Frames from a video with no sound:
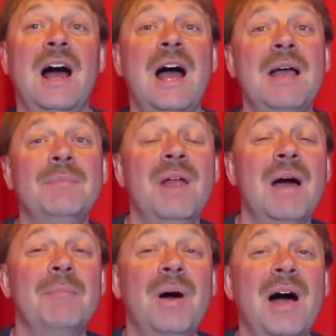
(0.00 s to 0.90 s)
I'm
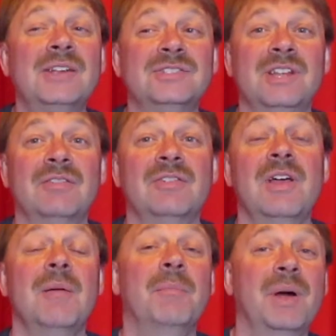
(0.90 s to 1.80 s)
not positive,
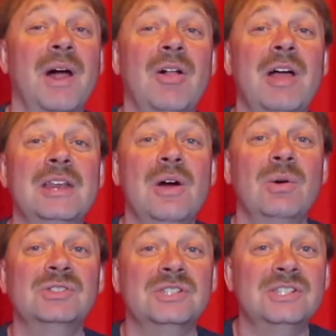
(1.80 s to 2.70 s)
but all I
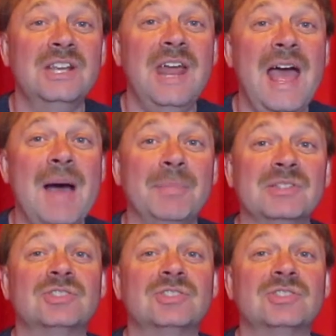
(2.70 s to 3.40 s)
know is it did happen.